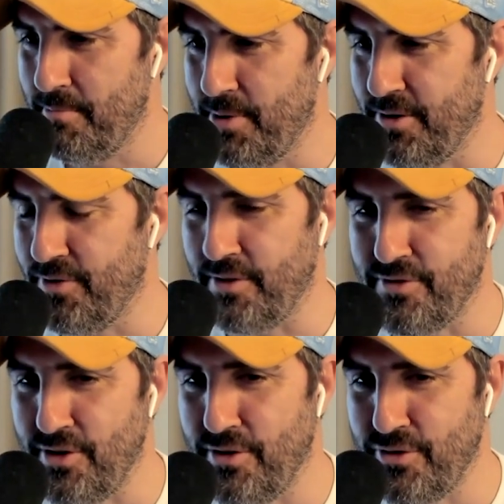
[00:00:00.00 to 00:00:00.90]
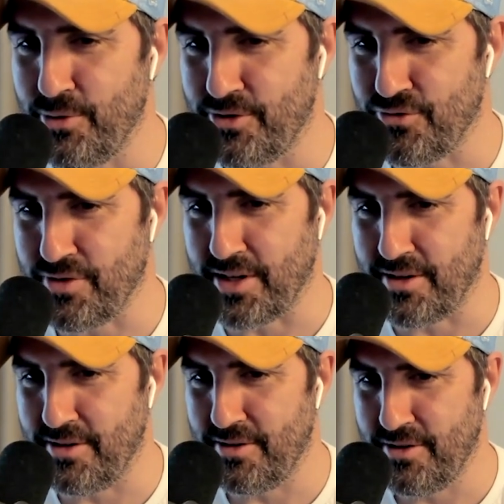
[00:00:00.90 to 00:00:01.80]
but if they've served you a
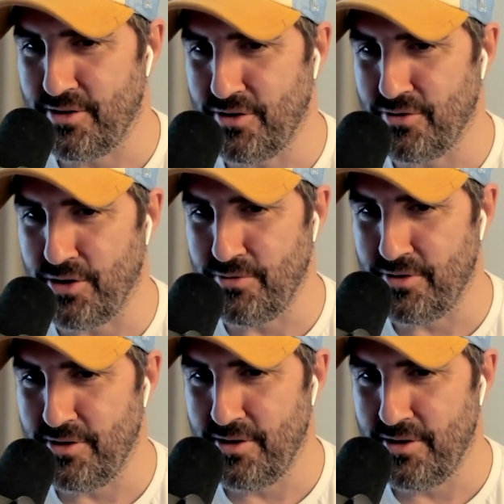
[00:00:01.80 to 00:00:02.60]
drink, you don't.